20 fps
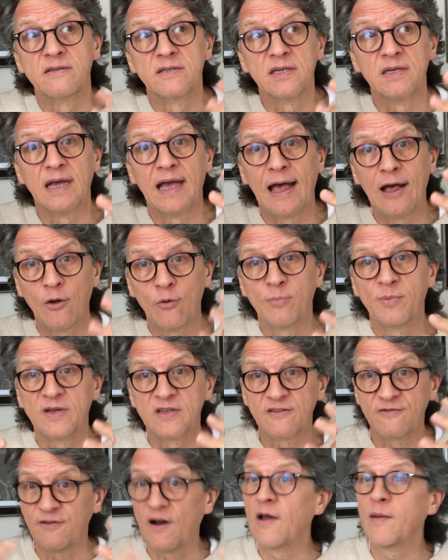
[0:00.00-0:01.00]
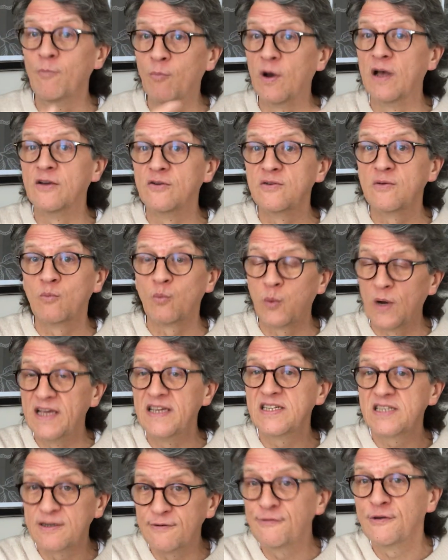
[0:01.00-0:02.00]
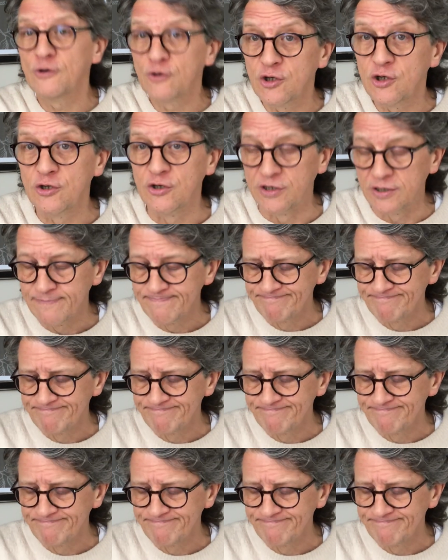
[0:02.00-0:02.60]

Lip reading: to help us find ways to feel good.